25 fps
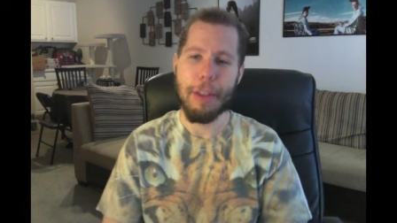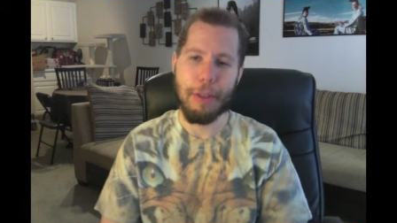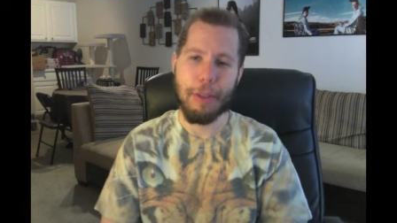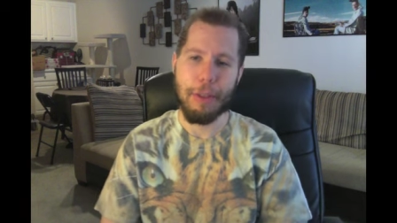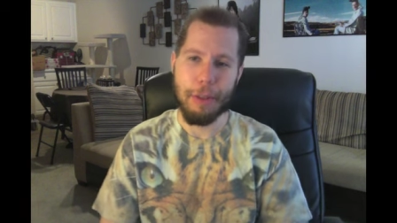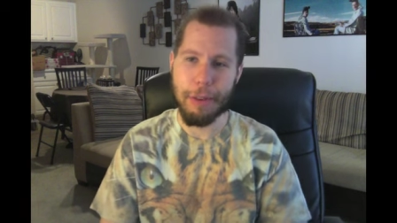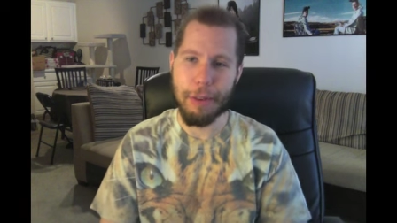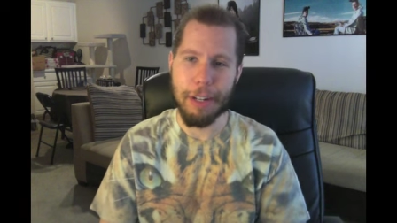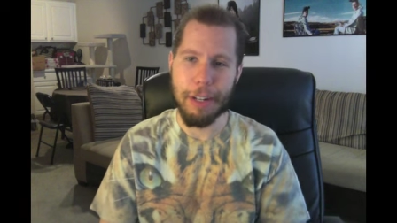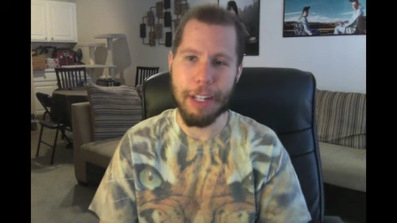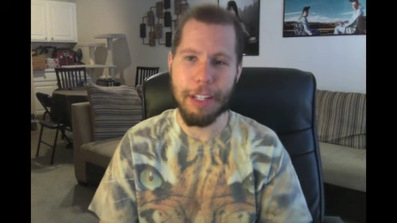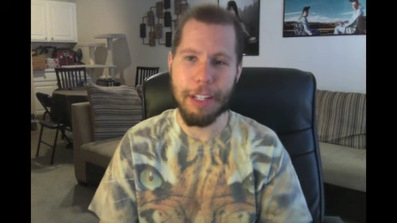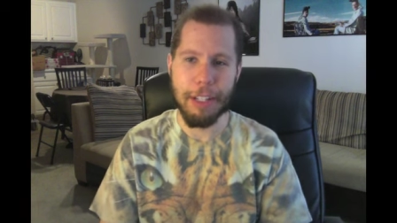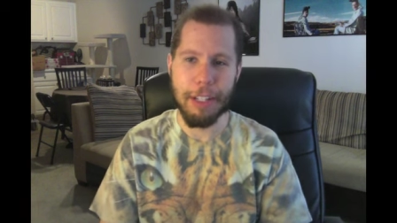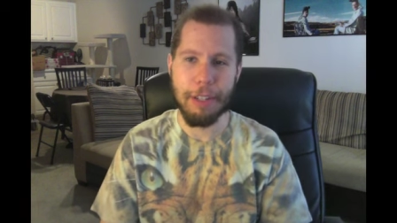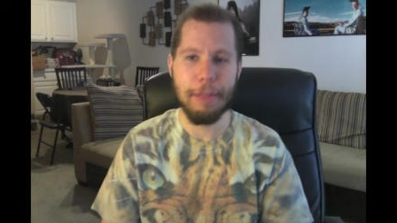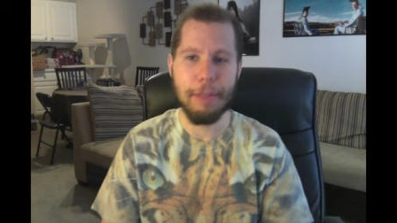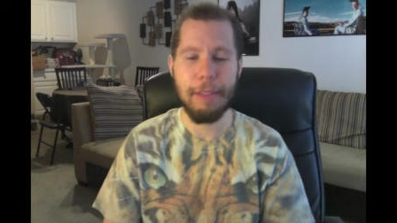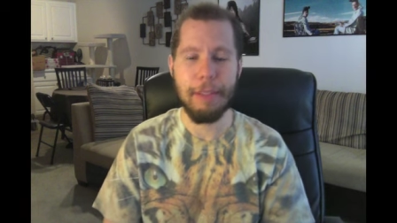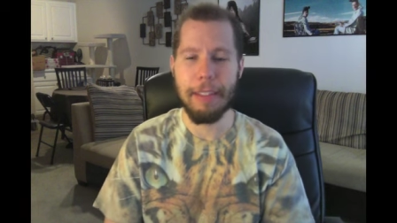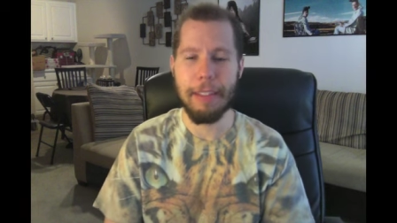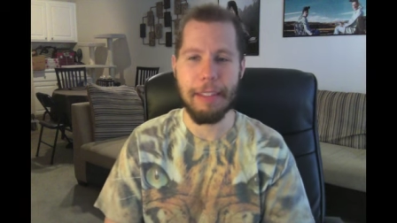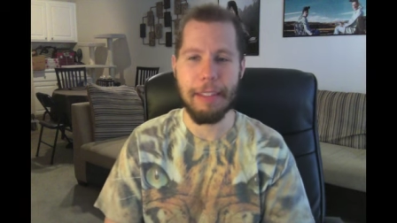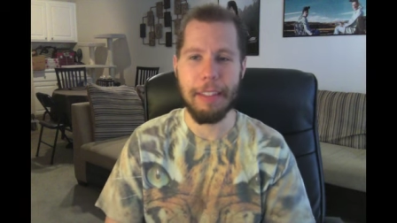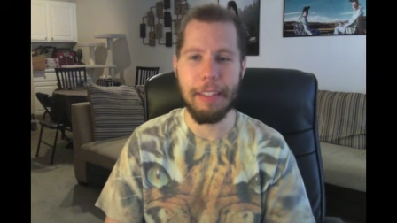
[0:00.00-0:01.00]

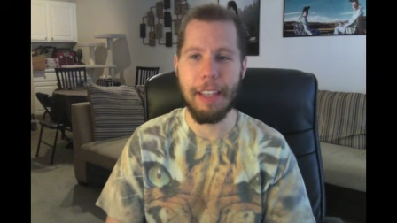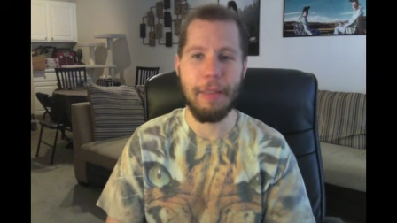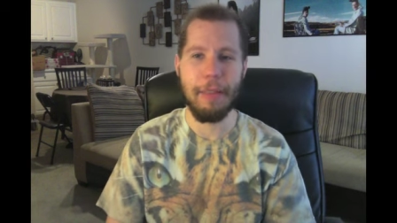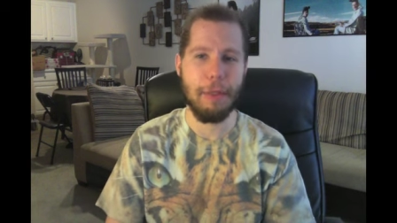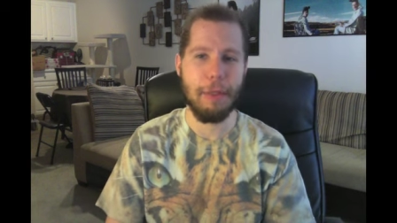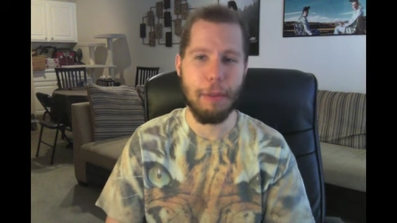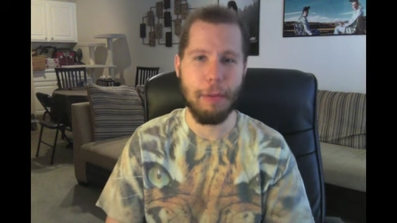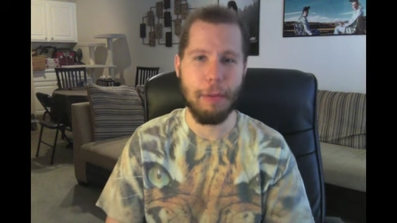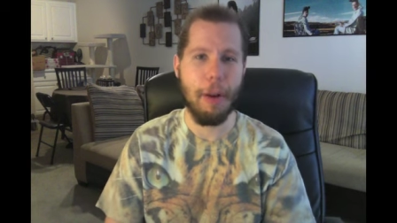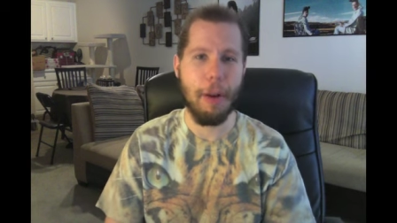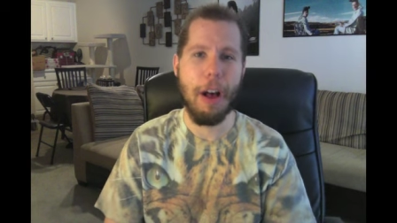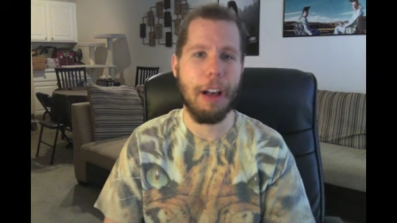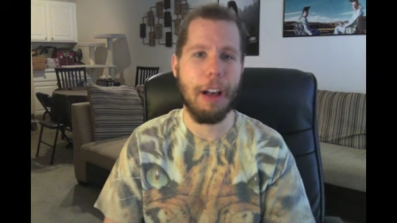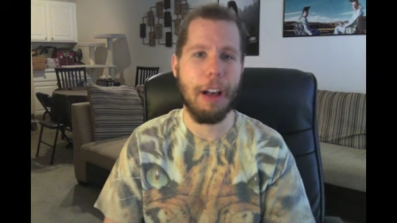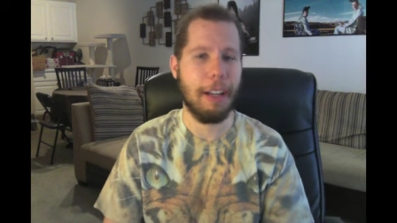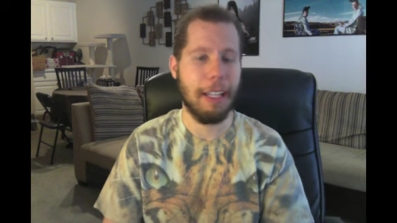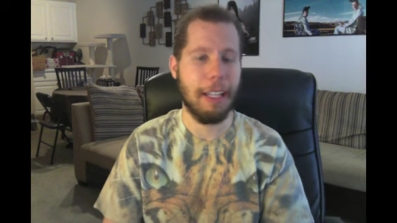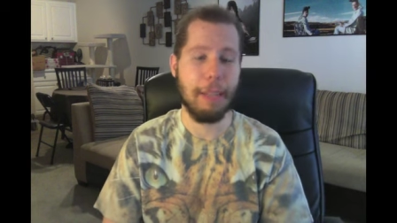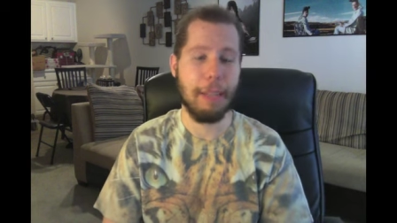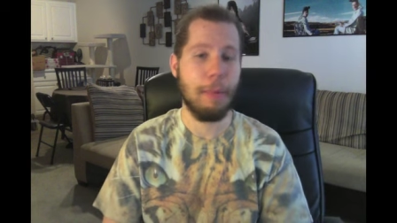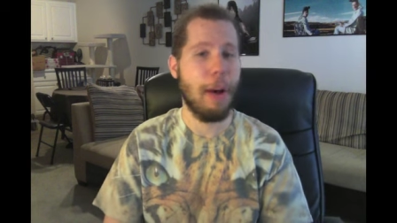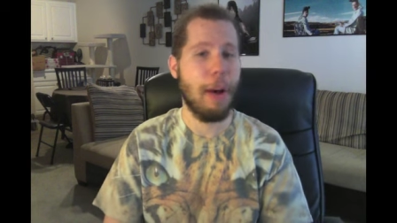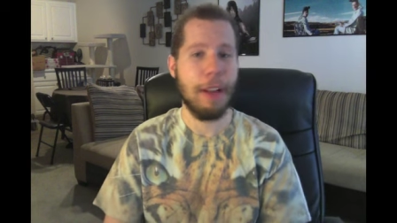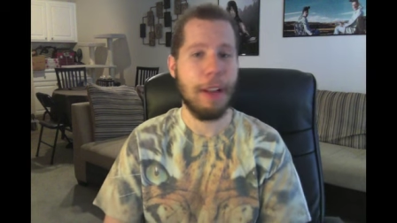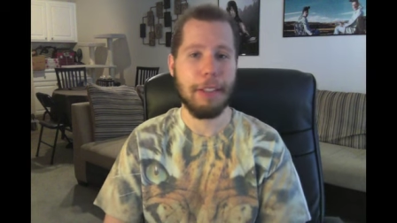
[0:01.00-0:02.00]
32 to see if The Rock
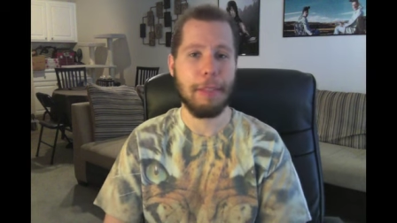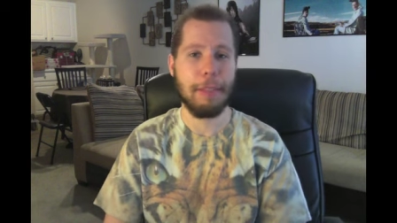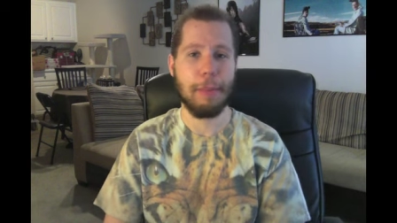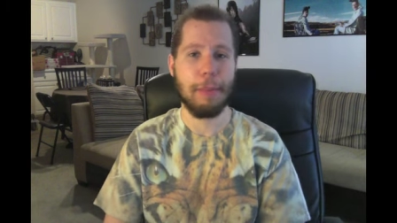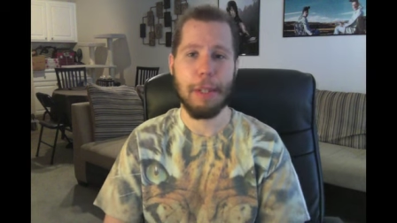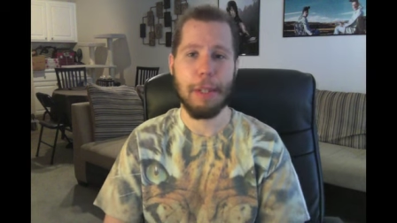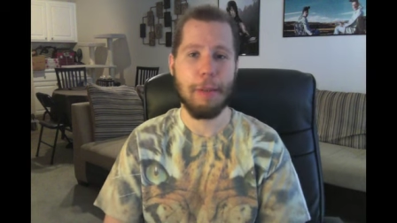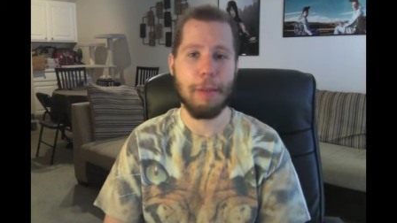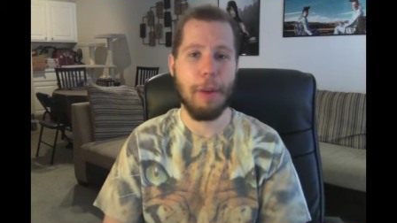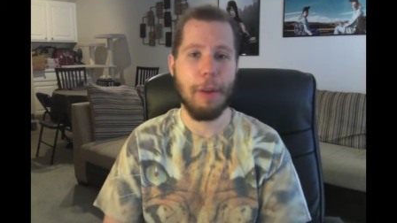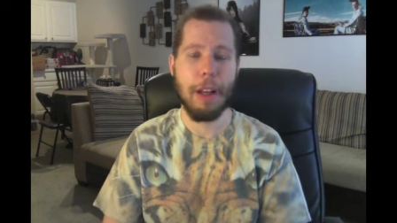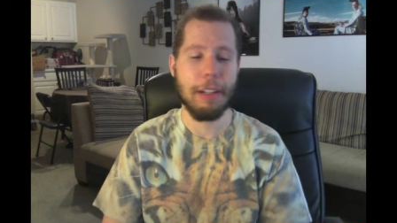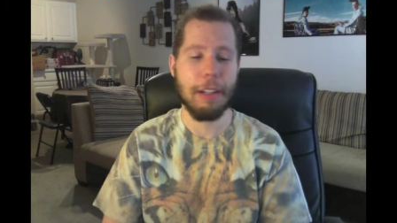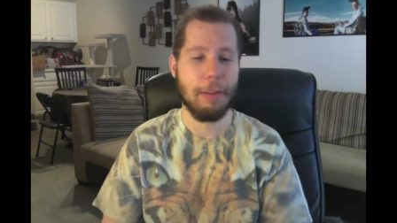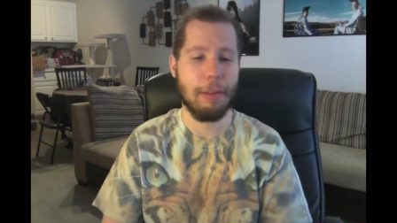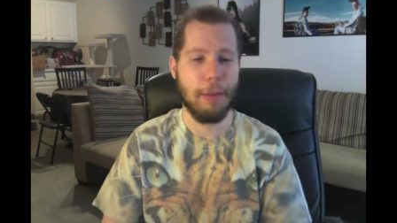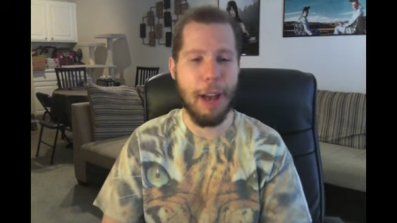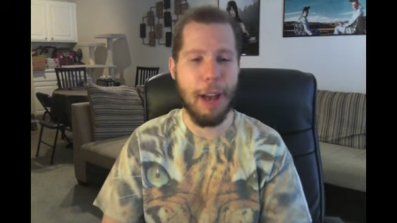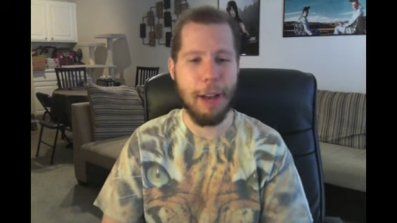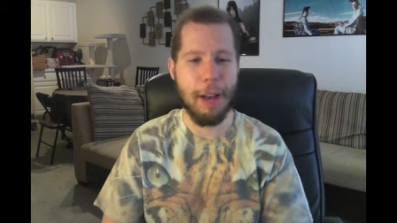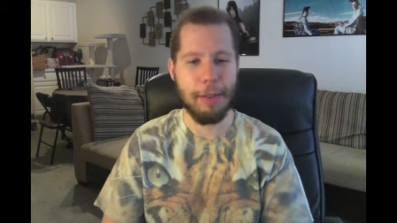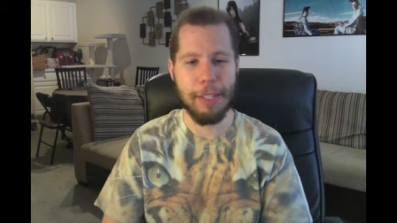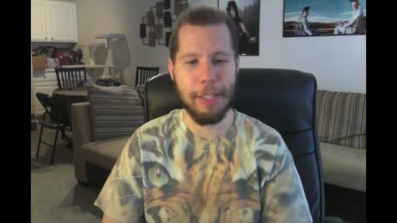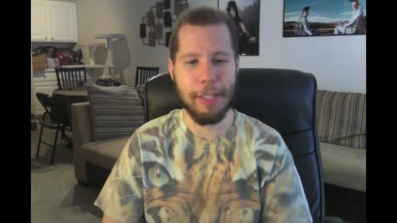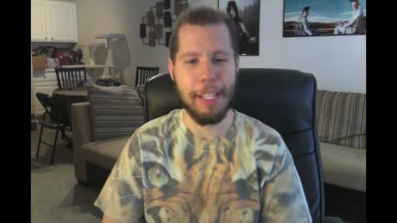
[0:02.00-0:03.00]
and possibly Ronda
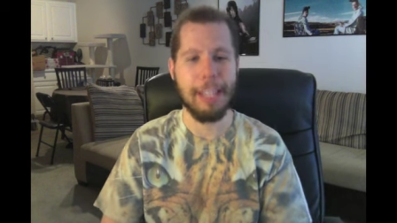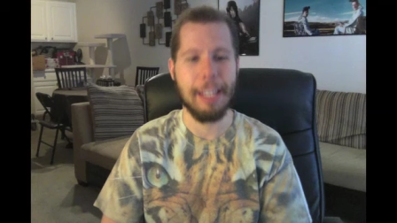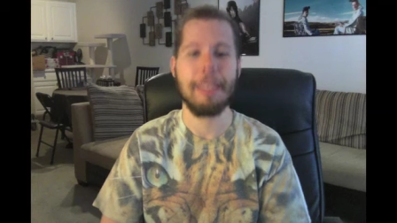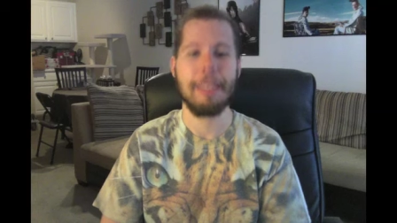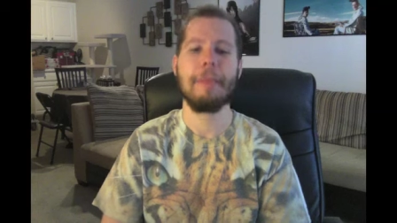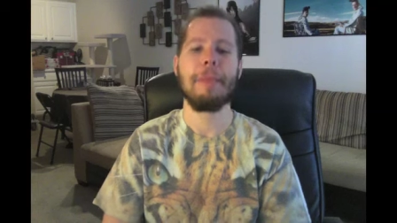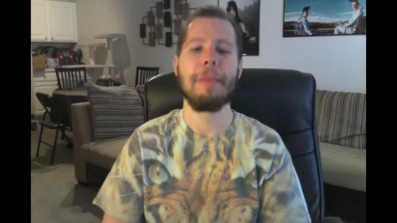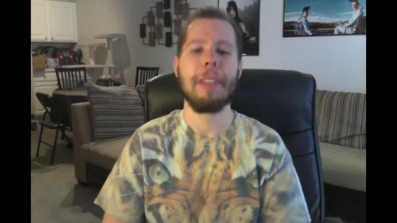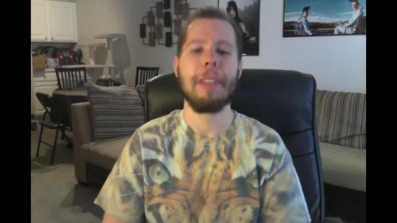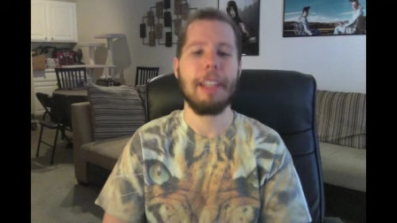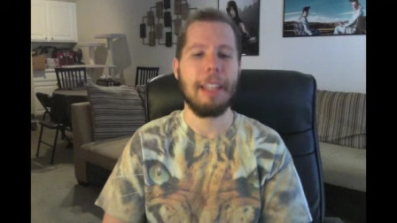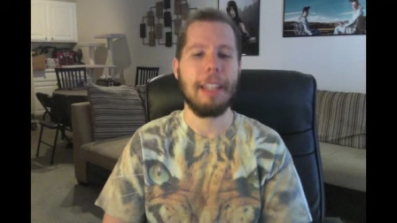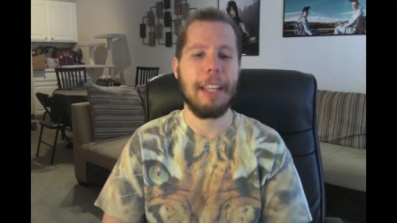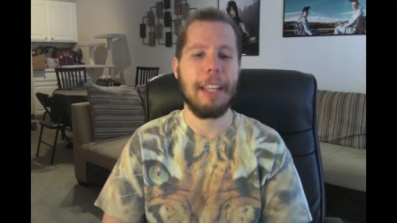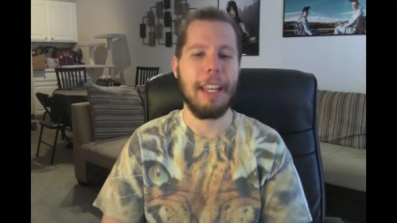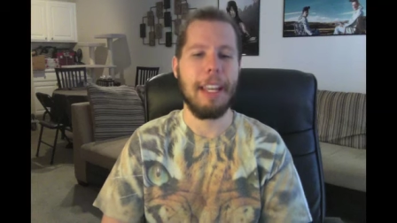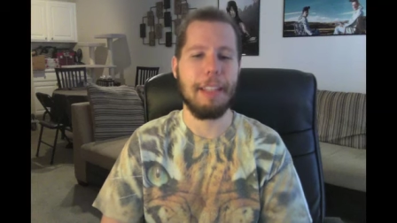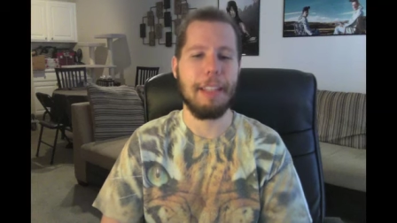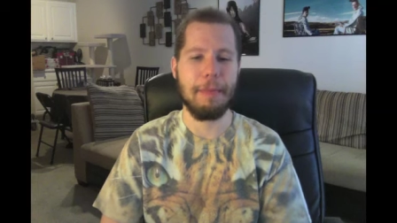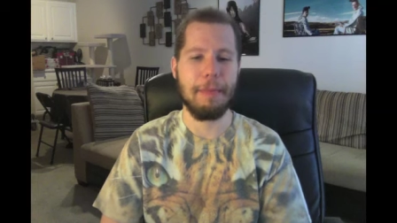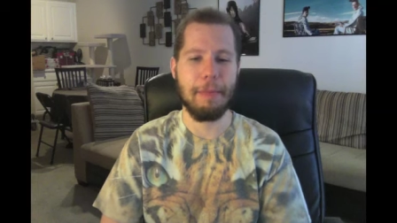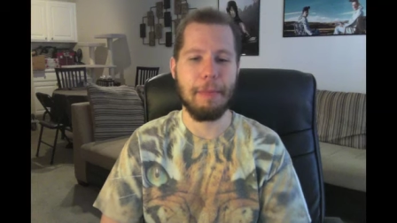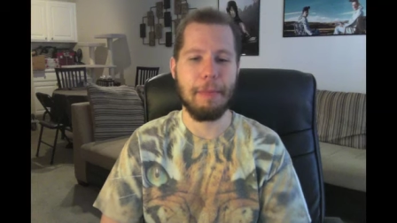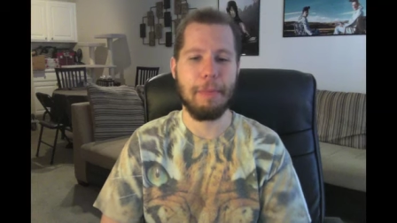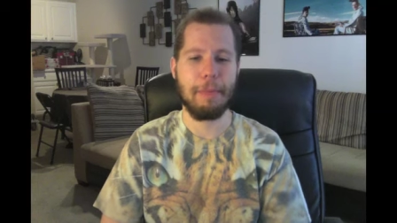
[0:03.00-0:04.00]
Rousey
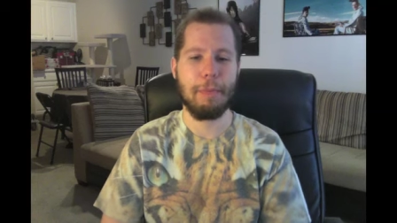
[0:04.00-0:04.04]
can